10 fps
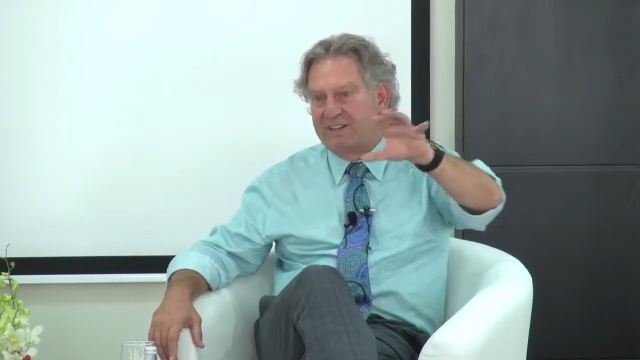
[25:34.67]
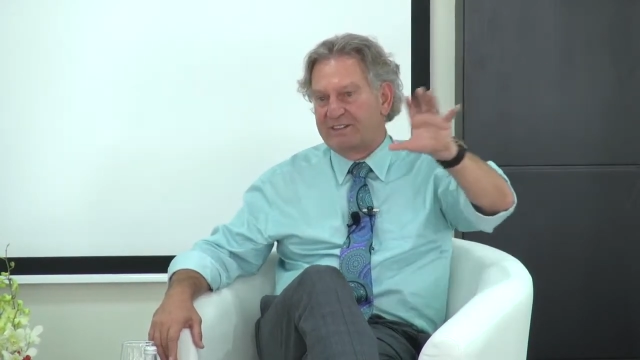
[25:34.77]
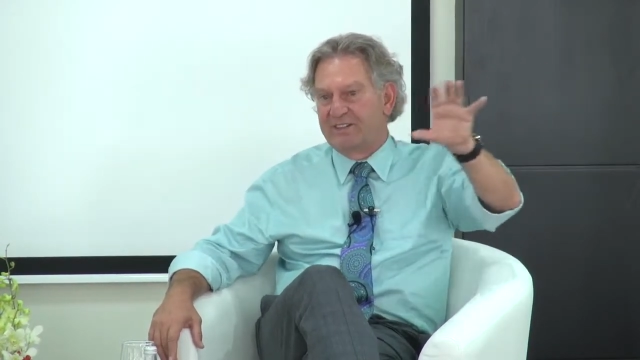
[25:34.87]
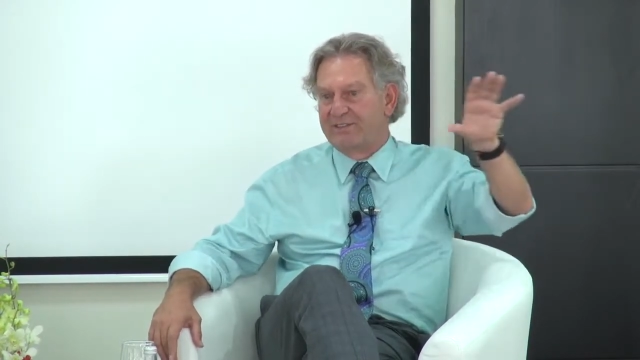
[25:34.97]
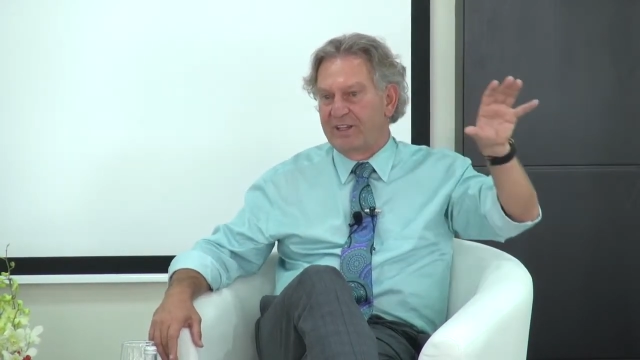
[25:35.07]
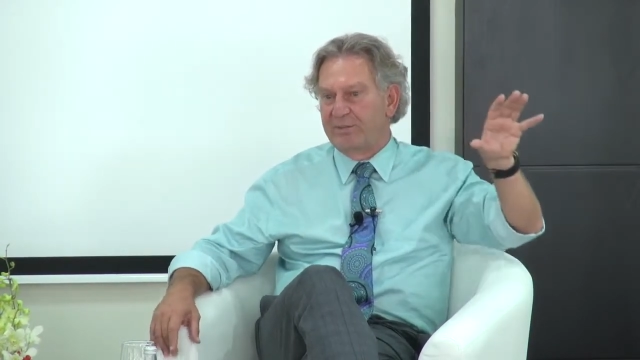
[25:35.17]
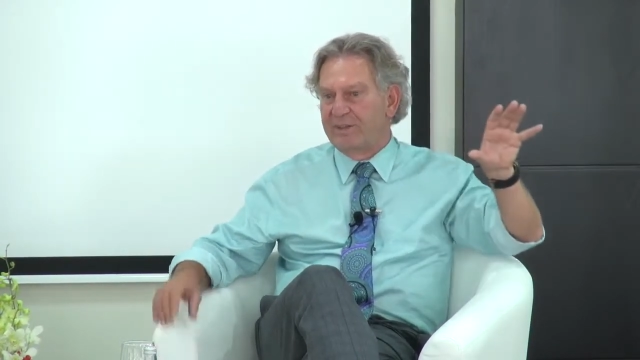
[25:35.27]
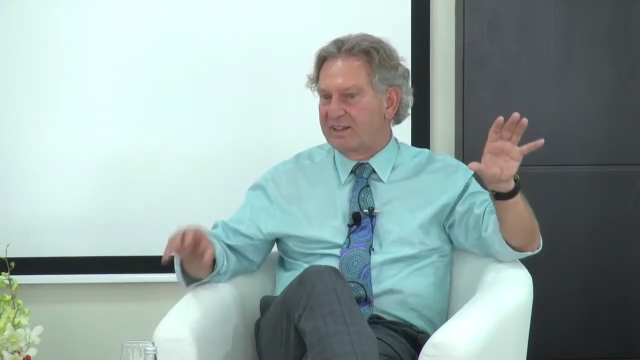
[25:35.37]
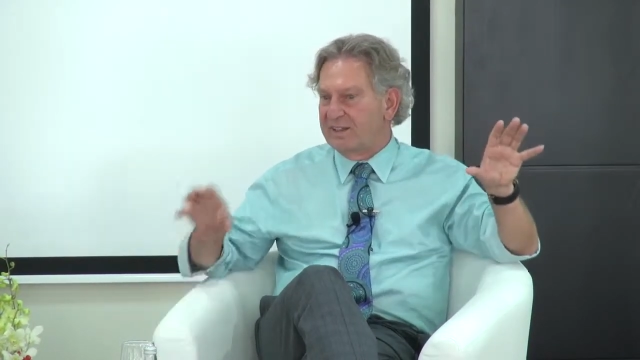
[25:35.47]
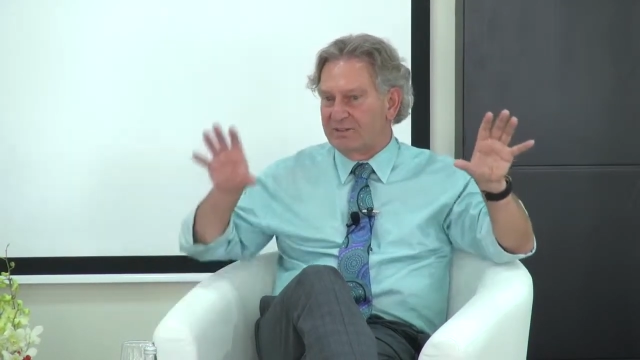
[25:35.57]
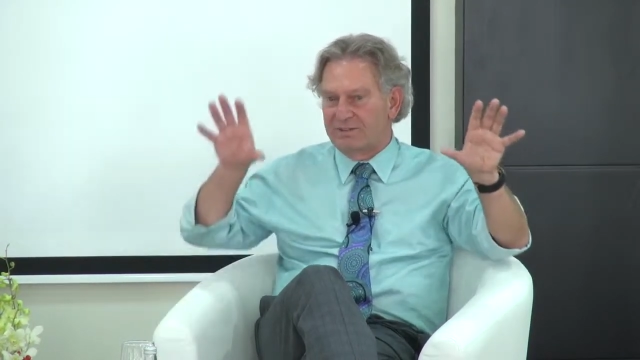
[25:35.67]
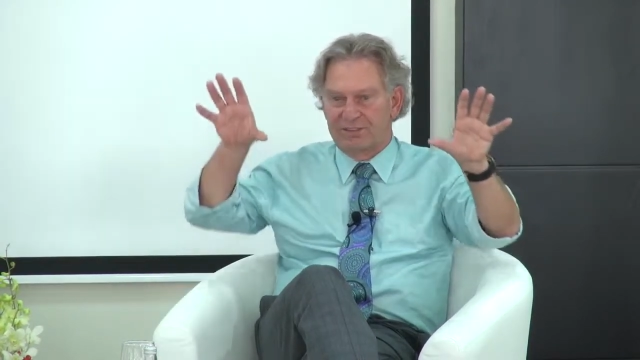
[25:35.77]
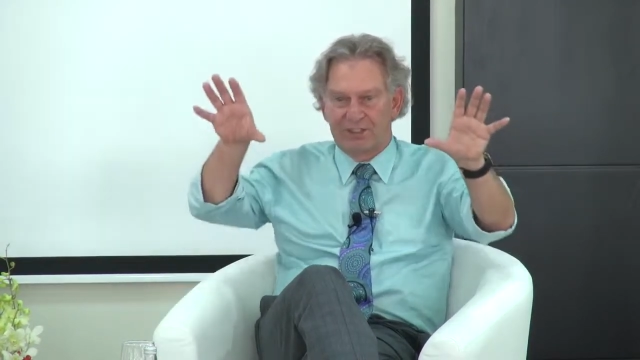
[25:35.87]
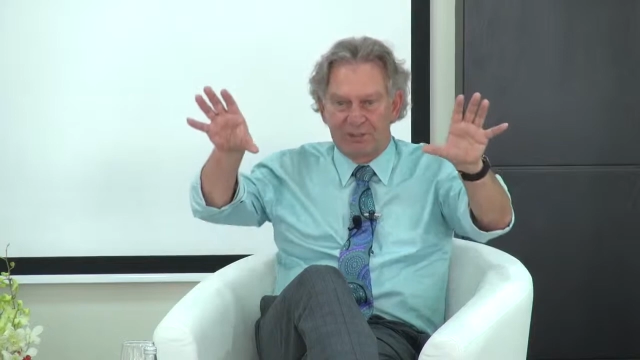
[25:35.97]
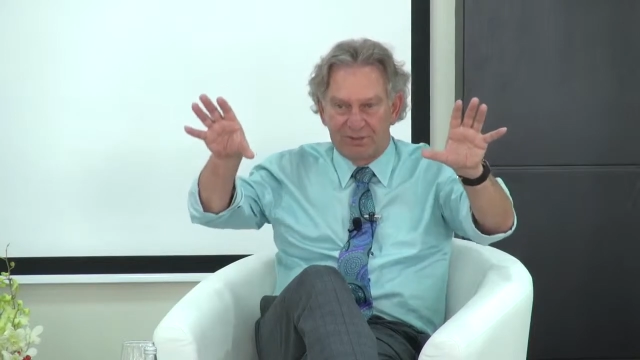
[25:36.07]
is developing now,
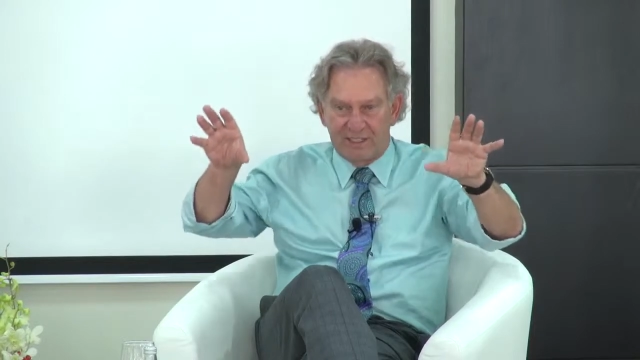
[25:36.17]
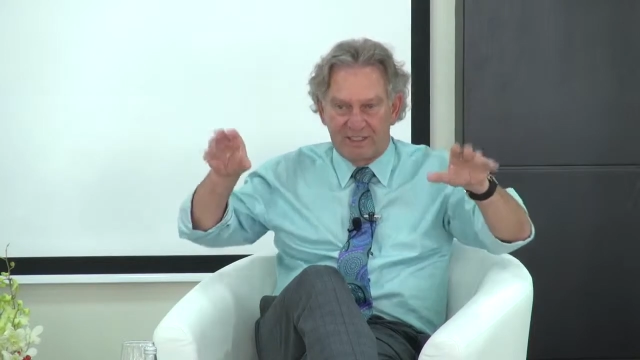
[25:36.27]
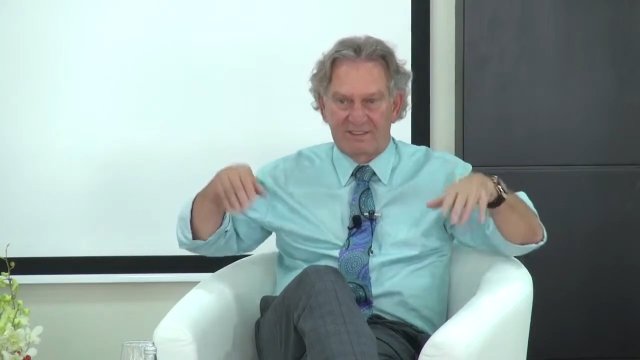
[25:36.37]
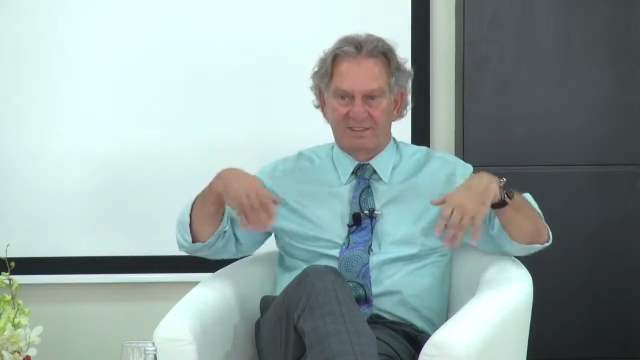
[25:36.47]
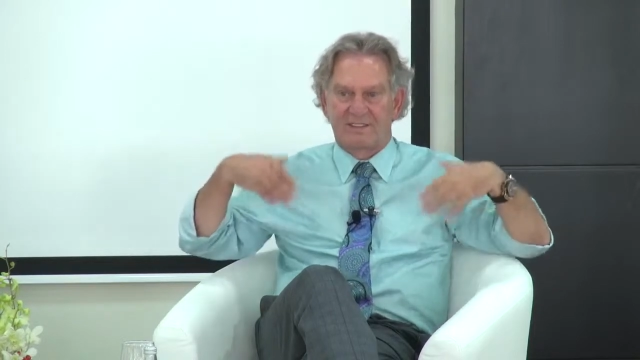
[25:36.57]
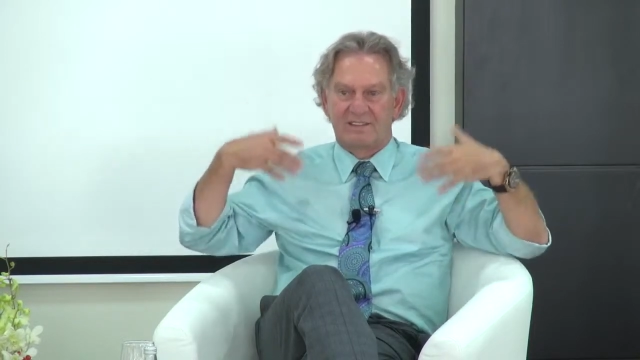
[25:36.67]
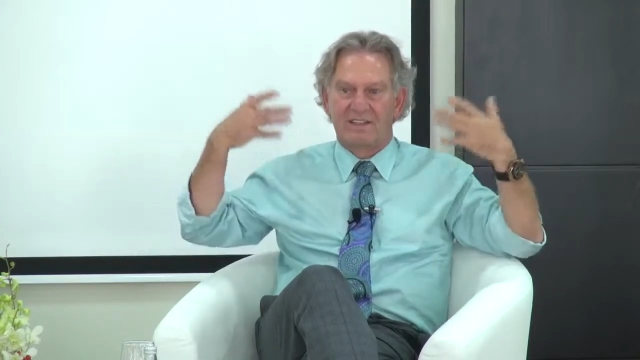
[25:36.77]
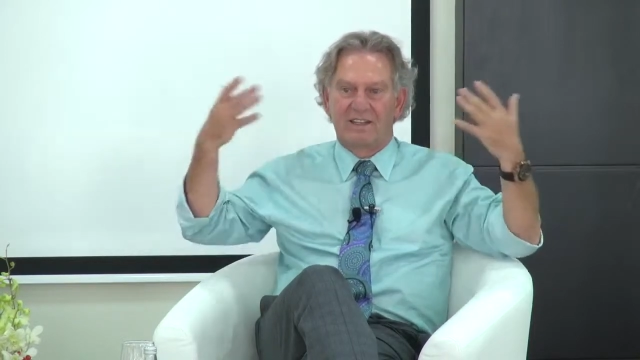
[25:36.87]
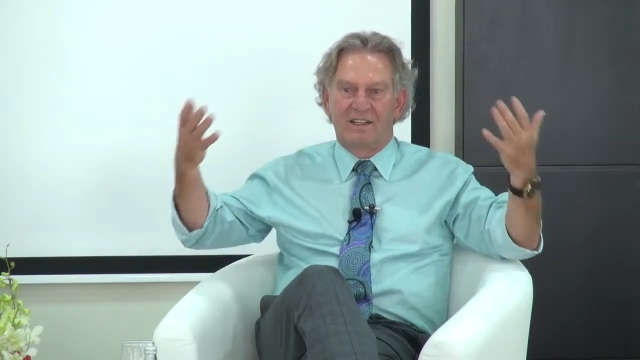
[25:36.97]
showcases.